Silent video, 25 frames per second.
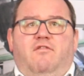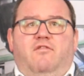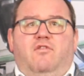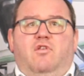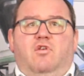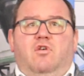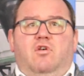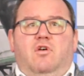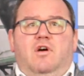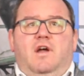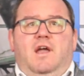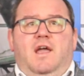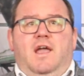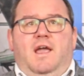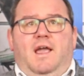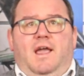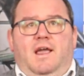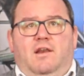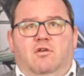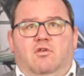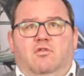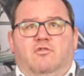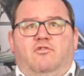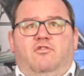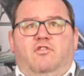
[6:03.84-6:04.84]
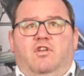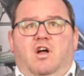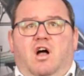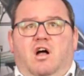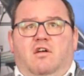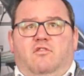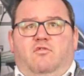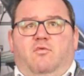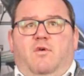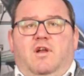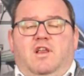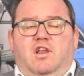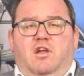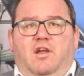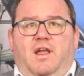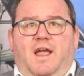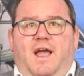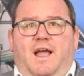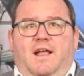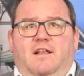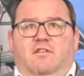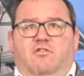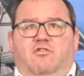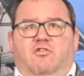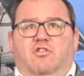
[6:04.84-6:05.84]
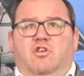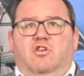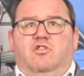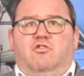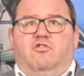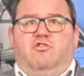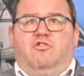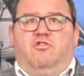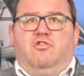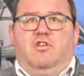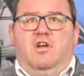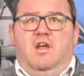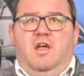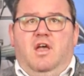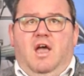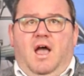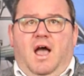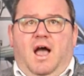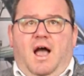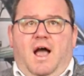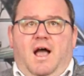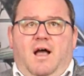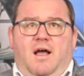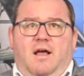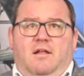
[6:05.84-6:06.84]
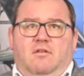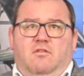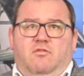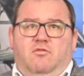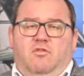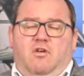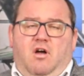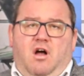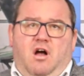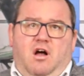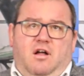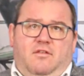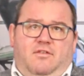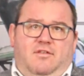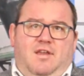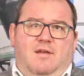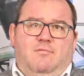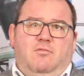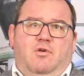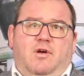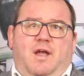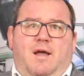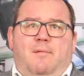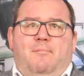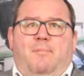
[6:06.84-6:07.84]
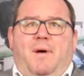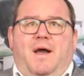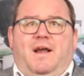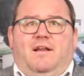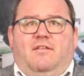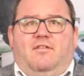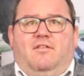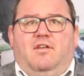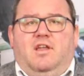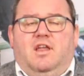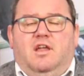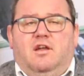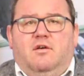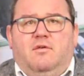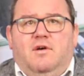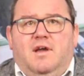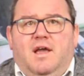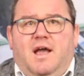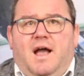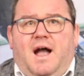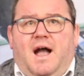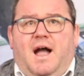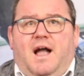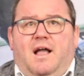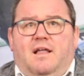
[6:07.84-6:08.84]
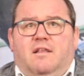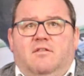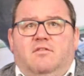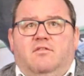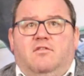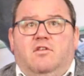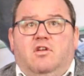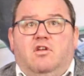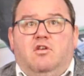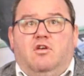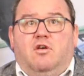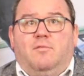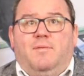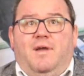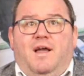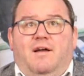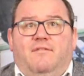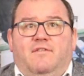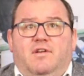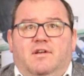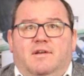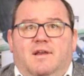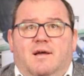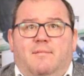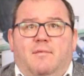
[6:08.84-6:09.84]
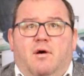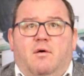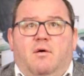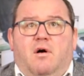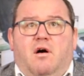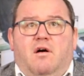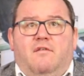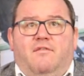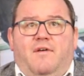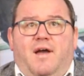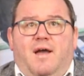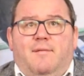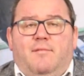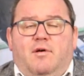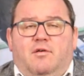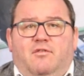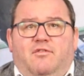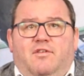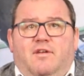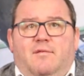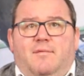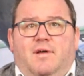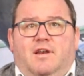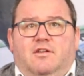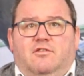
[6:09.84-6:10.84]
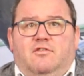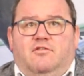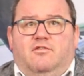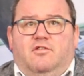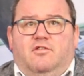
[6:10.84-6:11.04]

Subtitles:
for. It all starts when you get in touch, and our team will get back to you, and you could be having a demo of MOT Manager